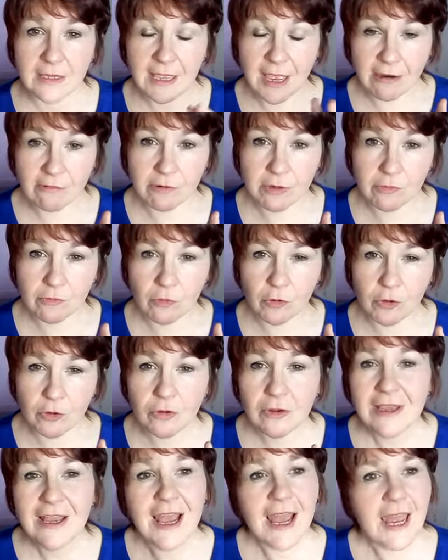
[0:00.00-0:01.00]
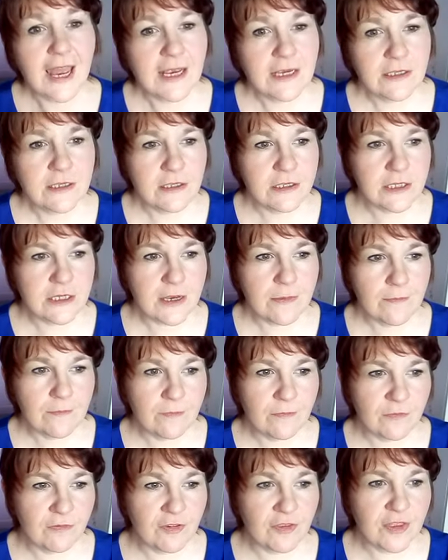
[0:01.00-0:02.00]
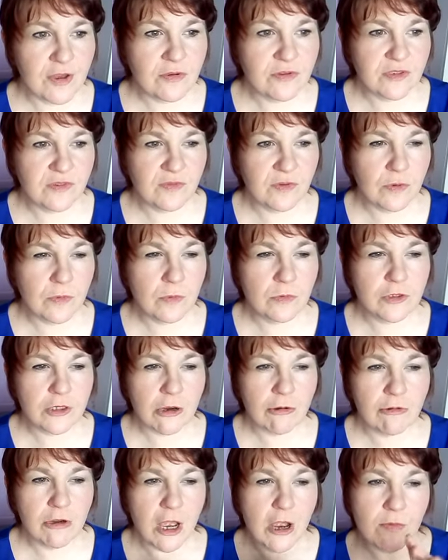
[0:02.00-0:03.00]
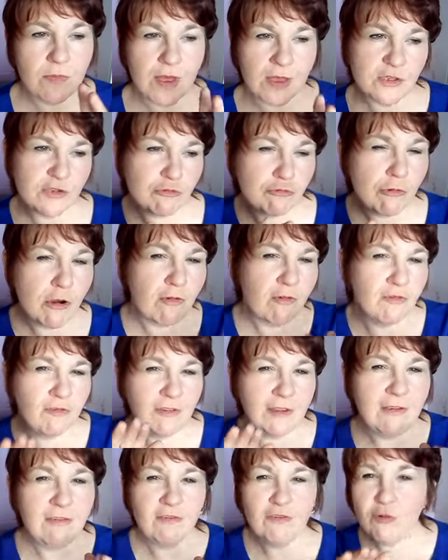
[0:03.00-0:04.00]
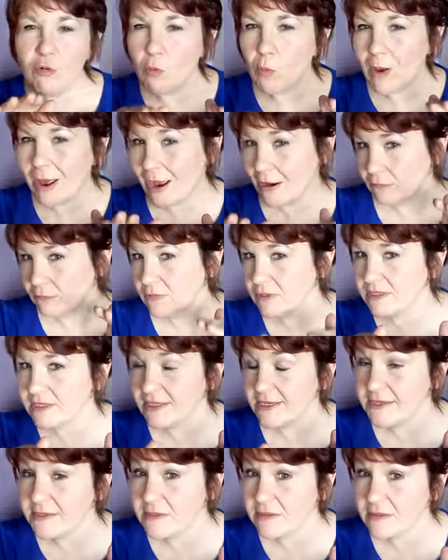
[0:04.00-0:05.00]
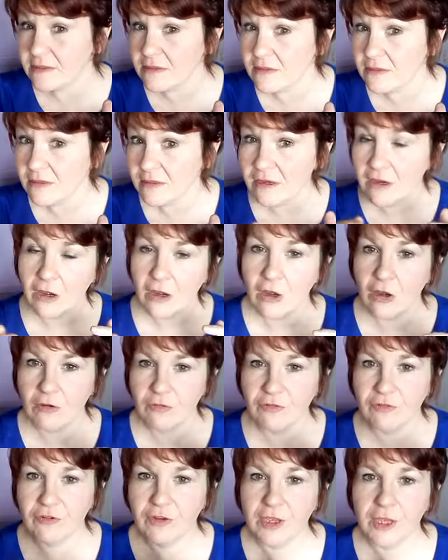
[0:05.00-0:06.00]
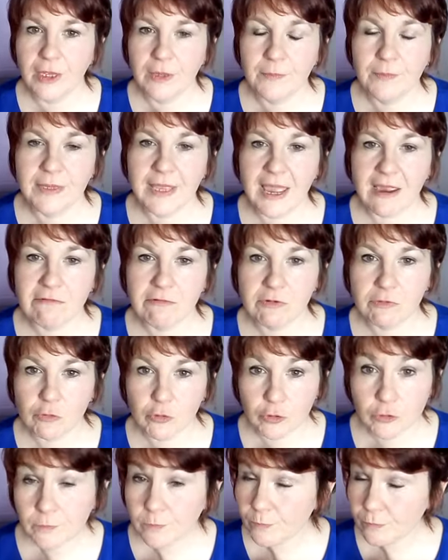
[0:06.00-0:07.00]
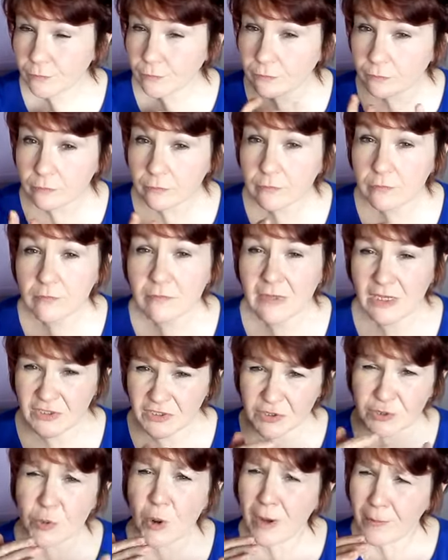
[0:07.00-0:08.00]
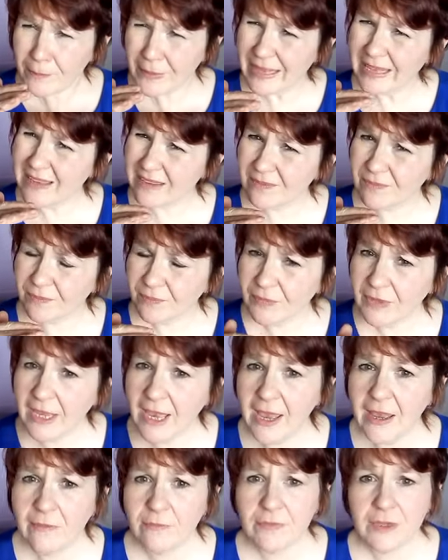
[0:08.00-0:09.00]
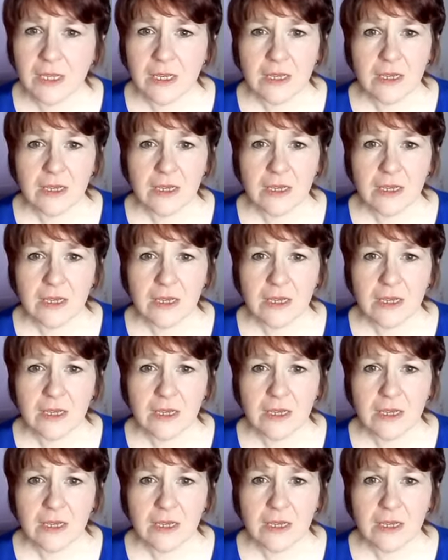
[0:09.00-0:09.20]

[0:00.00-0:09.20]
carrier oil, and for those of you who don't know, that's roughly 4 ounces of carrier oil. It's quite big, yeah.